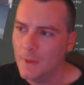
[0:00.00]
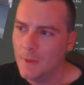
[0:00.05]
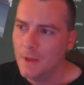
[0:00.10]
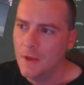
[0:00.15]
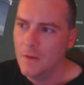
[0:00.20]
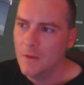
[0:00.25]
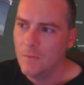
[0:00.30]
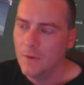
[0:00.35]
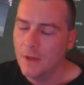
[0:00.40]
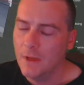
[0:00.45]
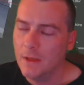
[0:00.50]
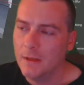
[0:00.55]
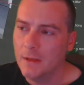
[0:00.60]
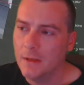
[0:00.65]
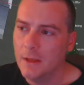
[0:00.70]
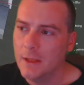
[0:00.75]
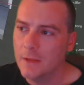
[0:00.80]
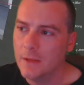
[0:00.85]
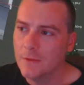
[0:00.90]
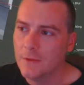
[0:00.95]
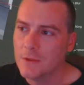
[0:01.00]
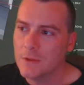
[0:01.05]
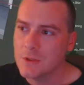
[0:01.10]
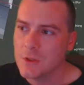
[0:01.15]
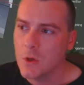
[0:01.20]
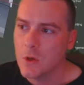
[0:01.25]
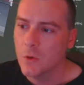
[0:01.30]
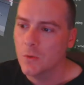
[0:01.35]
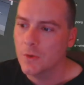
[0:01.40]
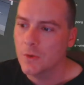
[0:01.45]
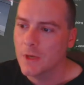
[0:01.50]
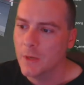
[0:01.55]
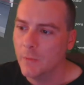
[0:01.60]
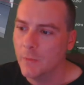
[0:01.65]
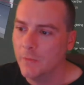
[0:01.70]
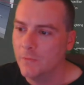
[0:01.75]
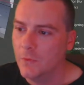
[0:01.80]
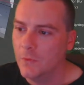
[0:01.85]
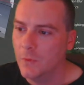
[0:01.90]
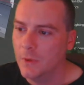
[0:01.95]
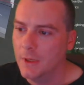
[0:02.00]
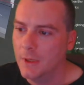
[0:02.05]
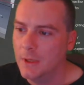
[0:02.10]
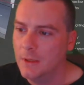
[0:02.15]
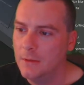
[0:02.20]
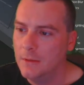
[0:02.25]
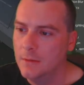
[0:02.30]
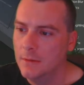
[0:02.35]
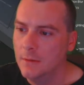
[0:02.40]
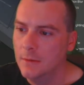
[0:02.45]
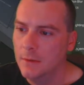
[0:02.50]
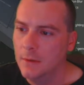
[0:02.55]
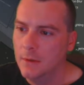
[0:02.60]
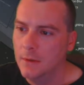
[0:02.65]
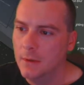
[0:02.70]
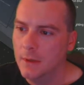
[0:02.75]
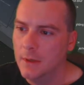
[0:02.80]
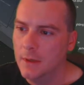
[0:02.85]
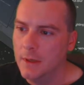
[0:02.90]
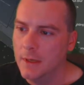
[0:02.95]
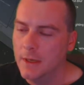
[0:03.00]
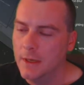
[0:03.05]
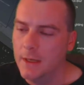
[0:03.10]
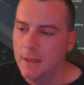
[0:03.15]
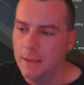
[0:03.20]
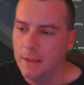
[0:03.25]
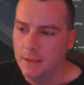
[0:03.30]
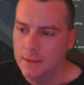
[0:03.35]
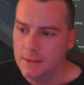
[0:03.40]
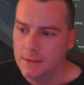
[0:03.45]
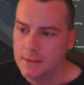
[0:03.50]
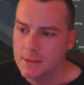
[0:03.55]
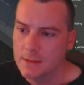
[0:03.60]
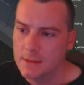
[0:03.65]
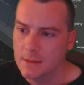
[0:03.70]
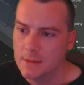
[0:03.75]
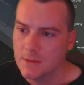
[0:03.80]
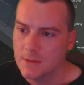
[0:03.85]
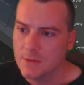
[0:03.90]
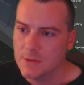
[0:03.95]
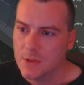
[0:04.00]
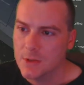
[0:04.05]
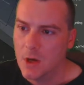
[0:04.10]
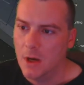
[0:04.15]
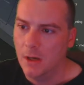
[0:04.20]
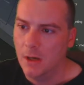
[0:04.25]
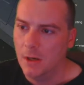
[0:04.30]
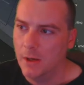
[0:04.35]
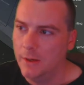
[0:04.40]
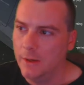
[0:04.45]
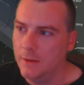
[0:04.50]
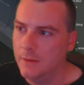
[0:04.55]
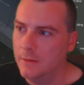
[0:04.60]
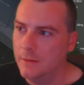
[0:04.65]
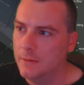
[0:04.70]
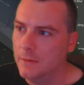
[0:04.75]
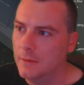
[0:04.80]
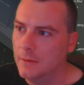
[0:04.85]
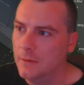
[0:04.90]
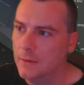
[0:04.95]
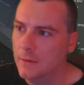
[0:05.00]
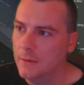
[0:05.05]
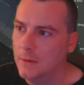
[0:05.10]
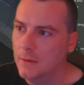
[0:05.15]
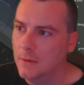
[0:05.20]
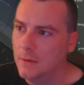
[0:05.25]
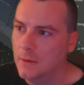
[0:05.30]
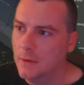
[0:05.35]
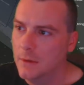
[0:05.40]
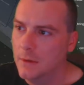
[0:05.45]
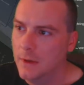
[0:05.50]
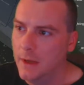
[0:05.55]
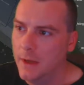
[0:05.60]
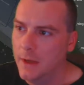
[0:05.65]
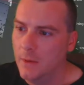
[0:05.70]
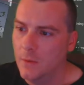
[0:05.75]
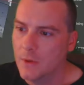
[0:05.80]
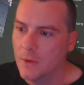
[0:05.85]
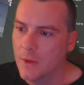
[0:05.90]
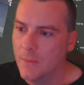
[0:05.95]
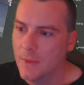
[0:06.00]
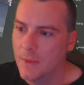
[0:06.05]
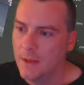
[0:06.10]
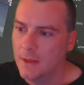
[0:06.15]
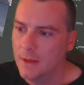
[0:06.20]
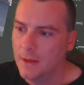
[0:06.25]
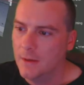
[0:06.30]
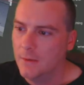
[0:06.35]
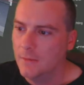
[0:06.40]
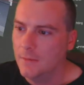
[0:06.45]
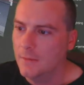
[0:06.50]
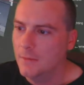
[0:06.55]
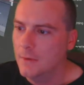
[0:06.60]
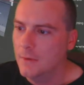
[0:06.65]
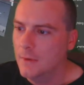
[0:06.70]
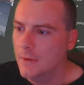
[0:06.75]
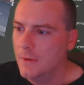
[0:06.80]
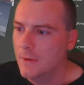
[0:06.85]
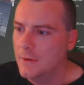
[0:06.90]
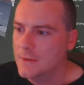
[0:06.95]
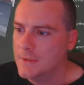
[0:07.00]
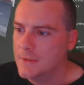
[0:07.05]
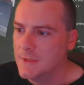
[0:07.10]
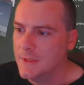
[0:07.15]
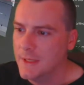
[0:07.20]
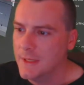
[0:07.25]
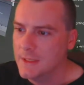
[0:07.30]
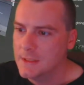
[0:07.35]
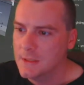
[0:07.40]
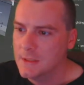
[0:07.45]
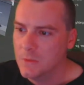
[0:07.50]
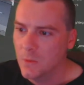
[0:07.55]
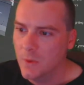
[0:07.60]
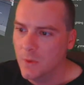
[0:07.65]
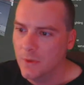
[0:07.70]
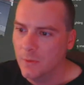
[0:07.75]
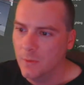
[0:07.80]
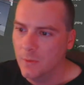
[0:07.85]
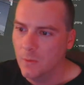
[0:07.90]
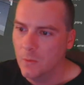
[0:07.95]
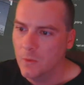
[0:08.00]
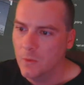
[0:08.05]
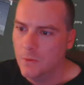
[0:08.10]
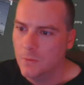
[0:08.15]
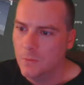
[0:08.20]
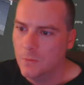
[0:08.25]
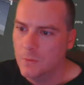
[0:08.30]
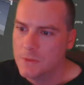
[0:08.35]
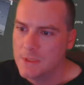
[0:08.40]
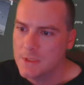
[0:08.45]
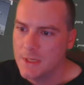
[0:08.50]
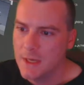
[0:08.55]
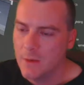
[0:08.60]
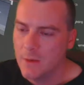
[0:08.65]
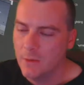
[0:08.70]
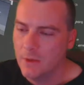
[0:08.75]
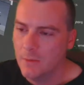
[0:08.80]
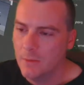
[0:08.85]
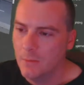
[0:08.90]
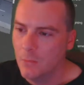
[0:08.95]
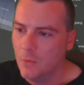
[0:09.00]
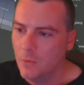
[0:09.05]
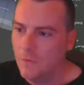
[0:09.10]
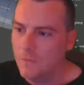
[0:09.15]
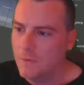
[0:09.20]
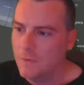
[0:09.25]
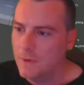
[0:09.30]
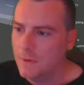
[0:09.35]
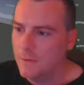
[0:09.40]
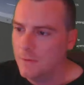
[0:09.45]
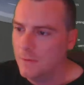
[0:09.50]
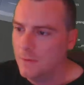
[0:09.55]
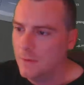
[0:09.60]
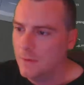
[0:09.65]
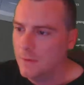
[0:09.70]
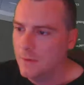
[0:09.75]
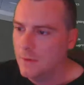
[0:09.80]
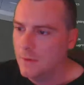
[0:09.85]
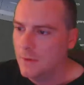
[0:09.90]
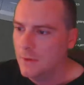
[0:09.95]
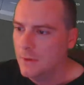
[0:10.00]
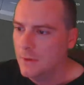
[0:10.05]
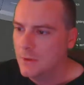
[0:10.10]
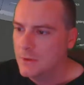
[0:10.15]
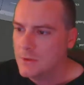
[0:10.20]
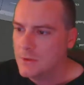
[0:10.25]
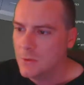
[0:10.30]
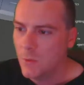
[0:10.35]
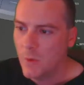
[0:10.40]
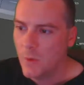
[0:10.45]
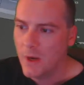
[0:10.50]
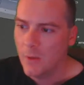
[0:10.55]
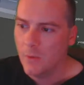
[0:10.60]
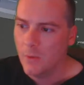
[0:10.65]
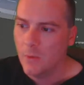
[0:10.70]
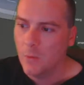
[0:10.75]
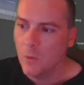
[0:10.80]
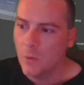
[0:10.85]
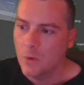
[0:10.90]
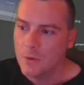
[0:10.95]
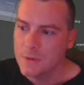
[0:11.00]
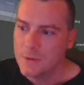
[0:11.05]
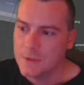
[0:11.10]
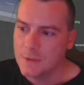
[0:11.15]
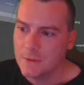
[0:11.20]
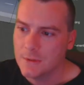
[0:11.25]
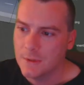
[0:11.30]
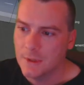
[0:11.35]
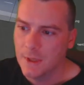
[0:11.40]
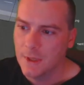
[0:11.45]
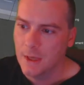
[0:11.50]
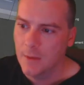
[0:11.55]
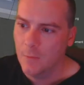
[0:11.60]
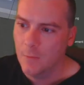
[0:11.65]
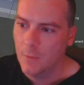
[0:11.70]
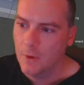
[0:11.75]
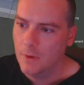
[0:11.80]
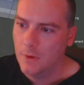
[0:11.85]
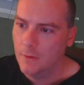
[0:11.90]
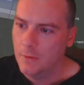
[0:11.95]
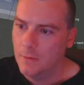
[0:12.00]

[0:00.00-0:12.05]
If we click the toggle the camera view again, it is. So it's highlighted. And we'll come back out. So that's the one that we want. So now we can move it to where we want the camera.